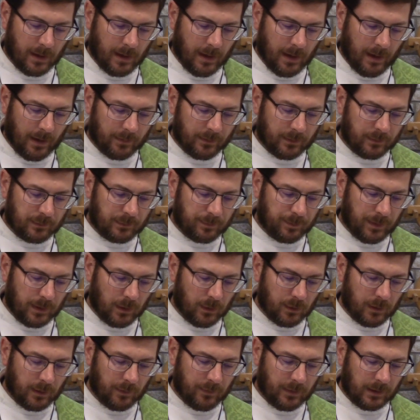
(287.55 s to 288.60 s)
And the
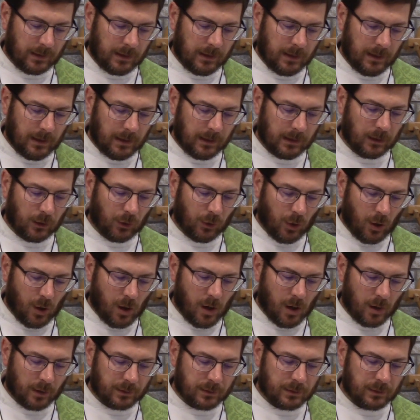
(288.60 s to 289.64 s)
spirit of the king
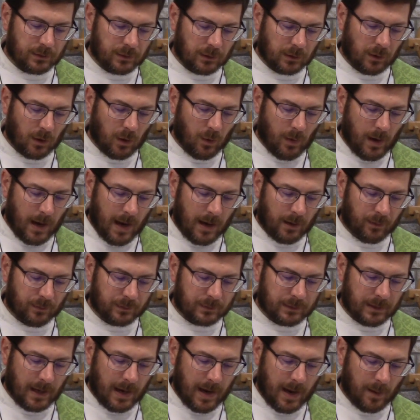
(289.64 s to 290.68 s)
longed to go
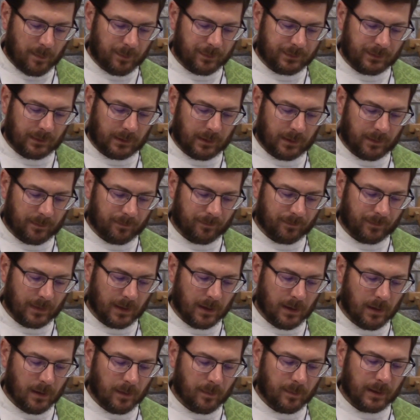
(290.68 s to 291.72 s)
out to Absalom
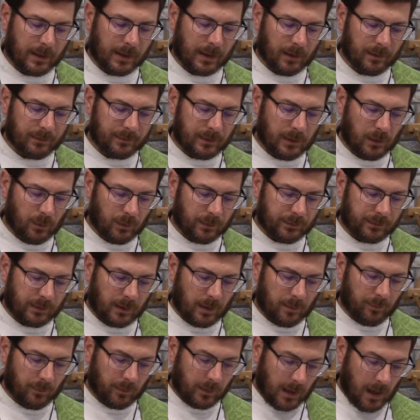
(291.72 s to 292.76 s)
because he was
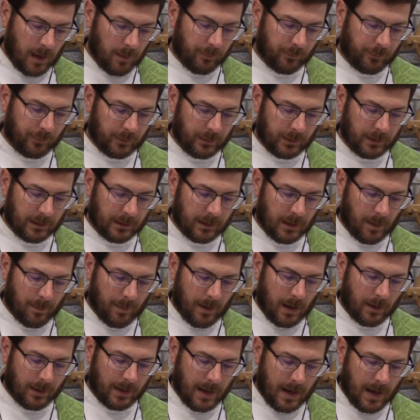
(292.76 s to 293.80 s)
comforted
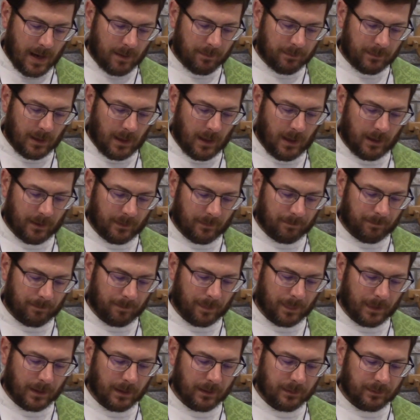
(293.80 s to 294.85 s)
about Amnon,
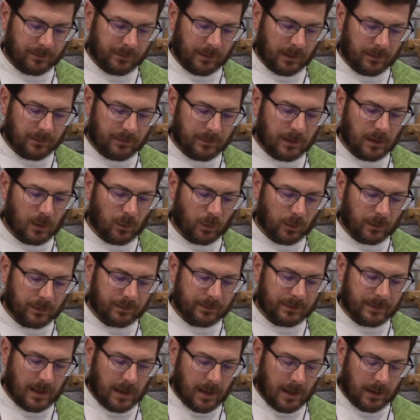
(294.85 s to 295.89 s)
since he
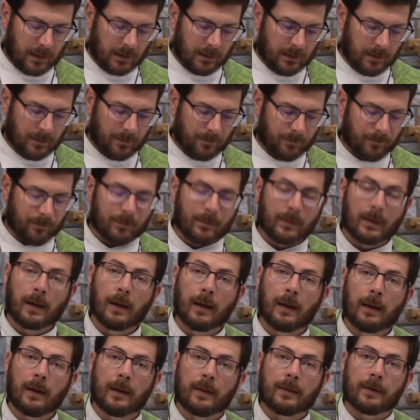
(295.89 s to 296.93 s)
was dead.
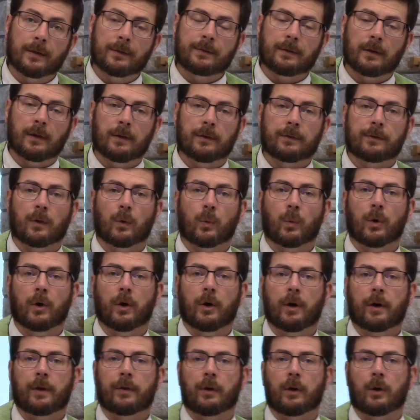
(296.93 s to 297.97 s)
This is the
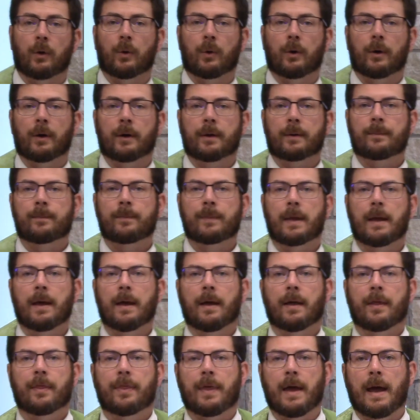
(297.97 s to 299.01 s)
word of the Lord.
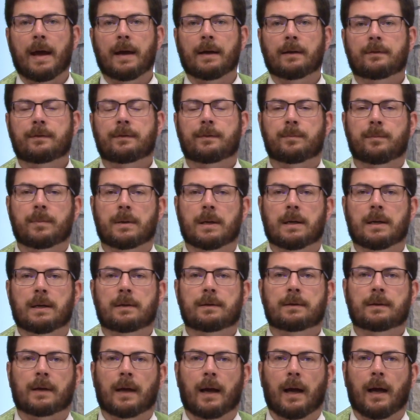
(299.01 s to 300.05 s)
Thanks be
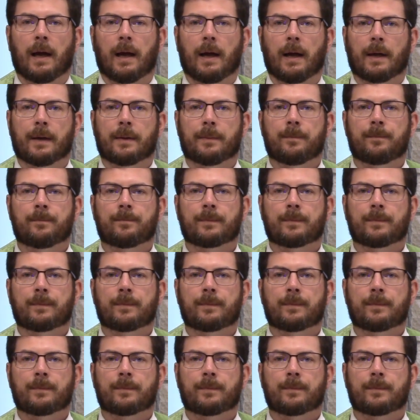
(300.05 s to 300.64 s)
to God.